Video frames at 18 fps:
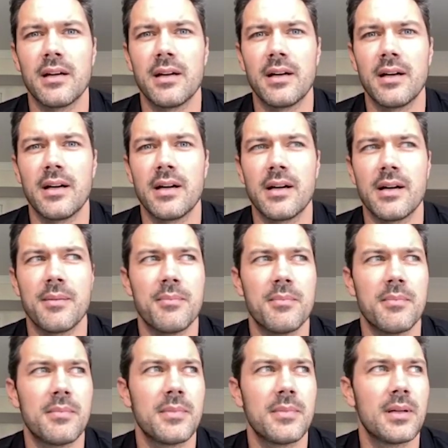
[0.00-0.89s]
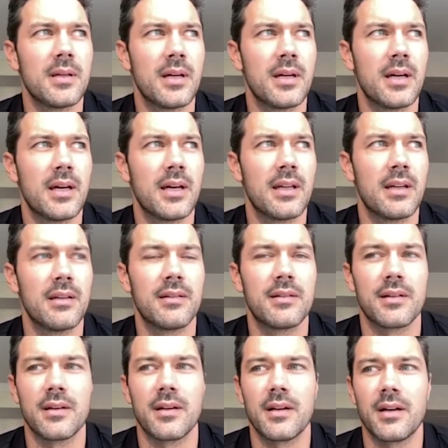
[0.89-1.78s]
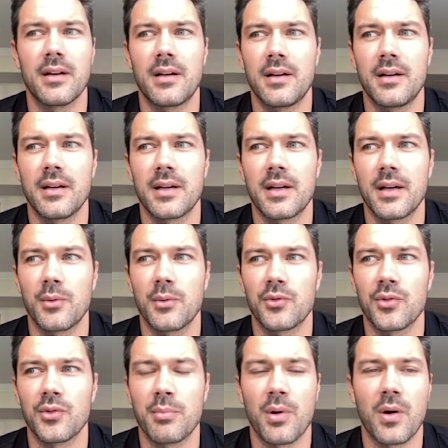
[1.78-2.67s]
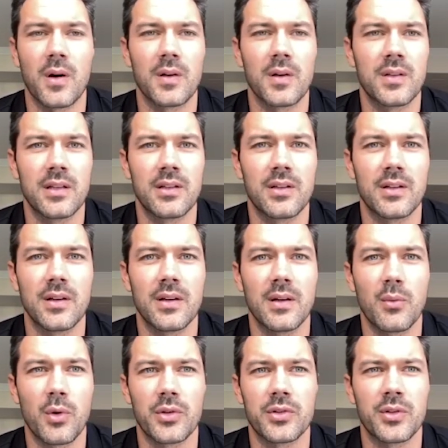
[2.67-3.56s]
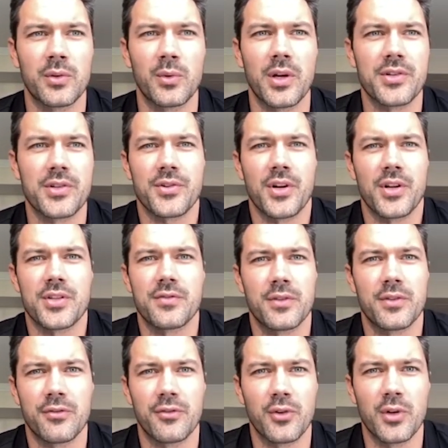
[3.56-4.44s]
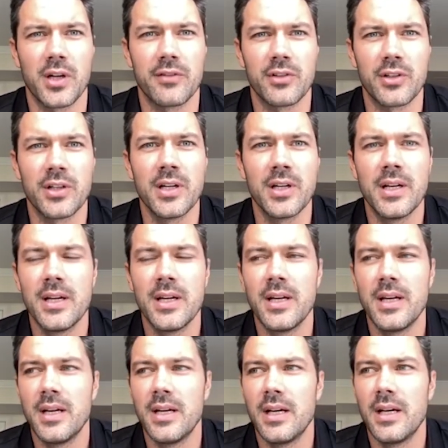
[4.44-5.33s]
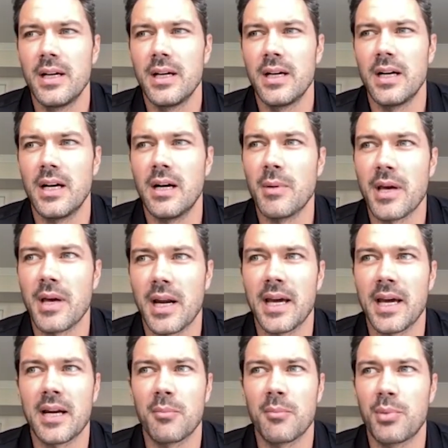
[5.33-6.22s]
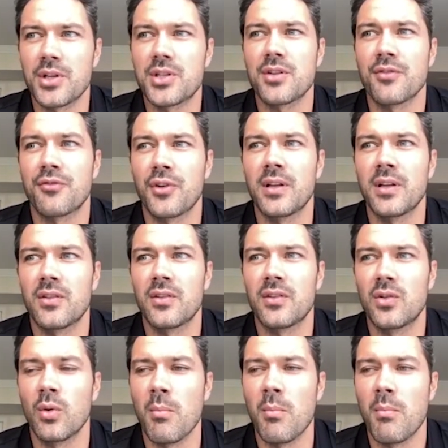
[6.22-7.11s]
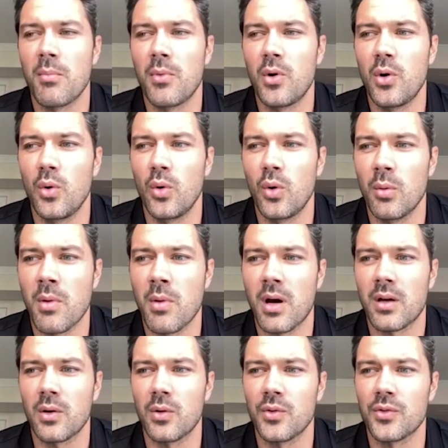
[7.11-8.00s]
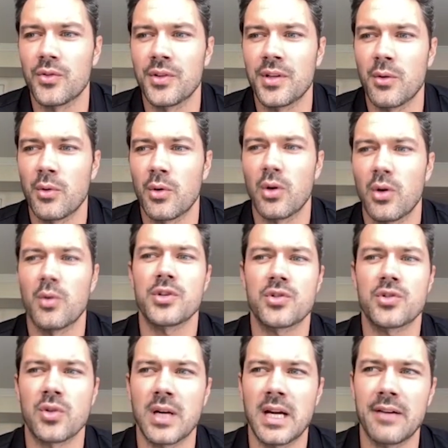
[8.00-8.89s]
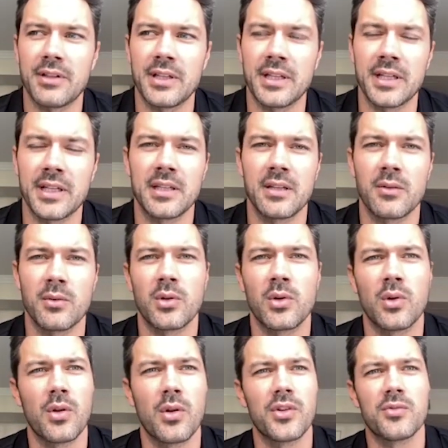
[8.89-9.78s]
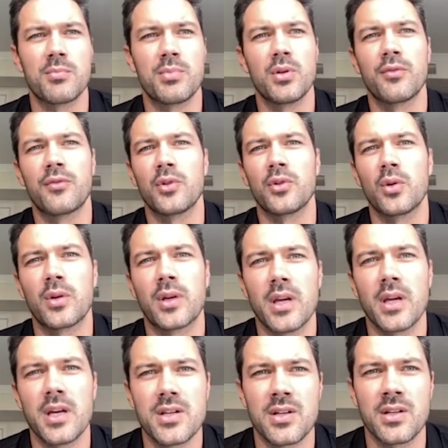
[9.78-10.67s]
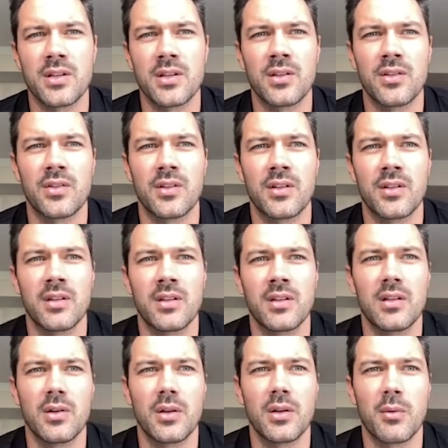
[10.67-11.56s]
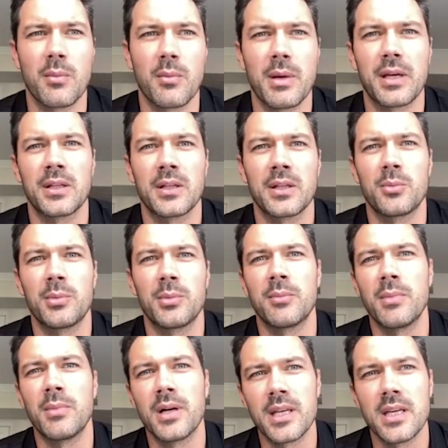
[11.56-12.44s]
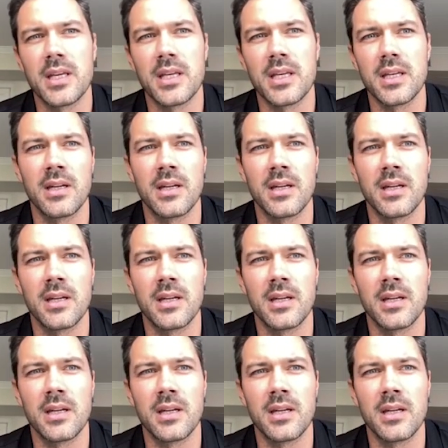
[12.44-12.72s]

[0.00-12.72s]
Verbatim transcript: Um, and uh, and I was a bartender. I worked in restaurants for forever, um, and I had a bunch of friends who were who were models, and they were always traveling, and they were going to all these beautiful locations, and you know they were making a little bit of money.